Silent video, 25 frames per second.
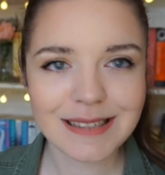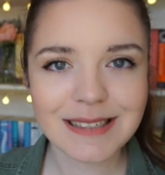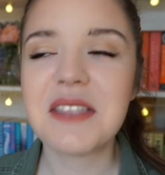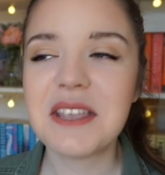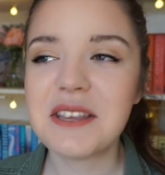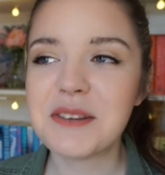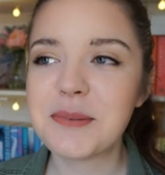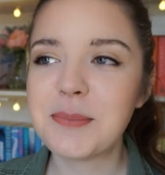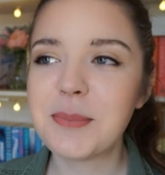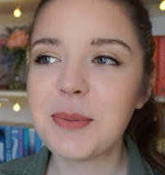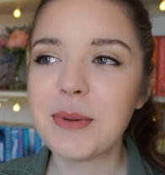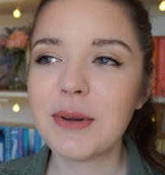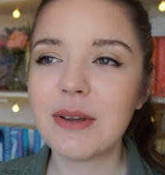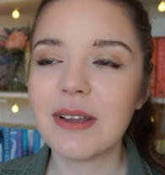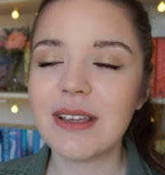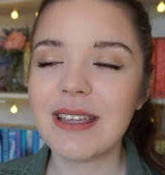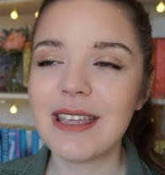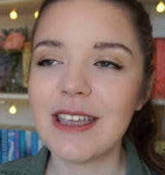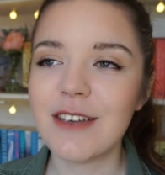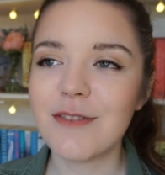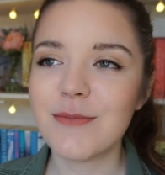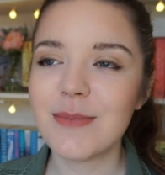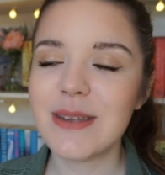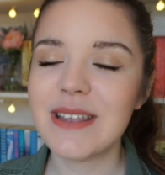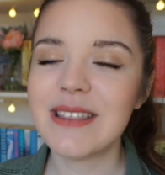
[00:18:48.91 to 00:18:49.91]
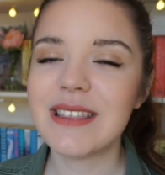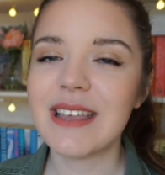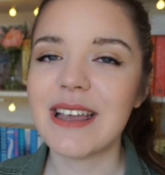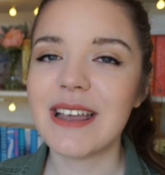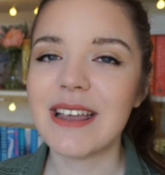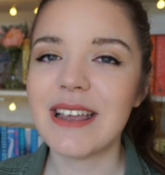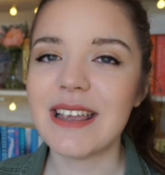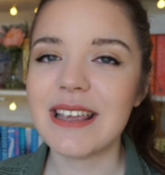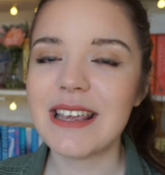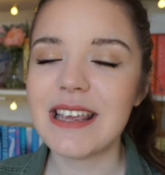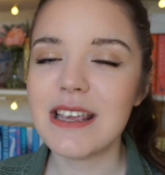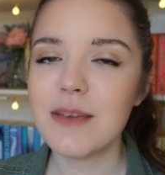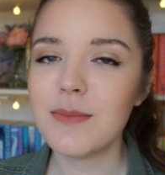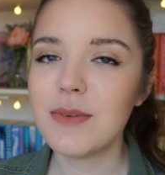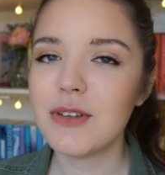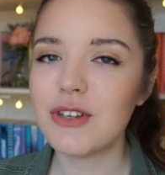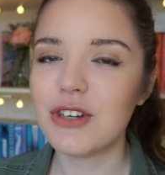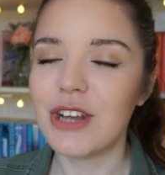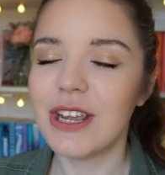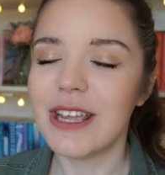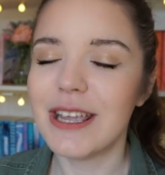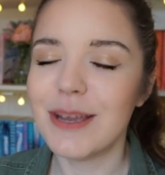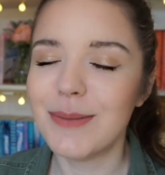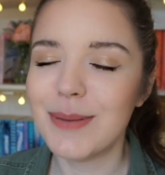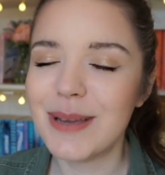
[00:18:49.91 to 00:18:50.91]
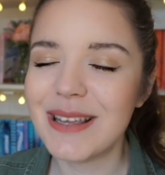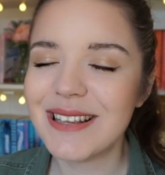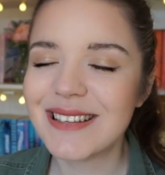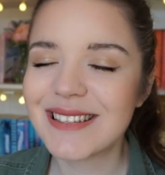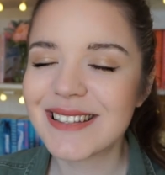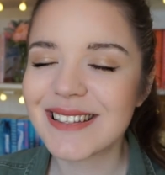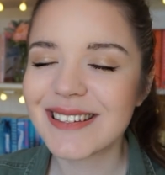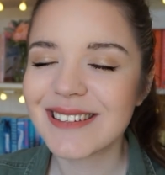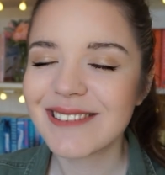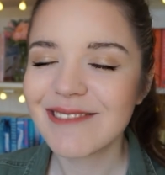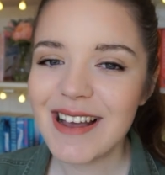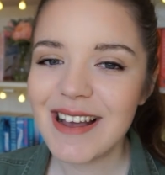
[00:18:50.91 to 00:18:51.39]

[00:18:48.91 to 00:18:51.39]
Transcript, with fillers: This book gave me the heebie-jeebies.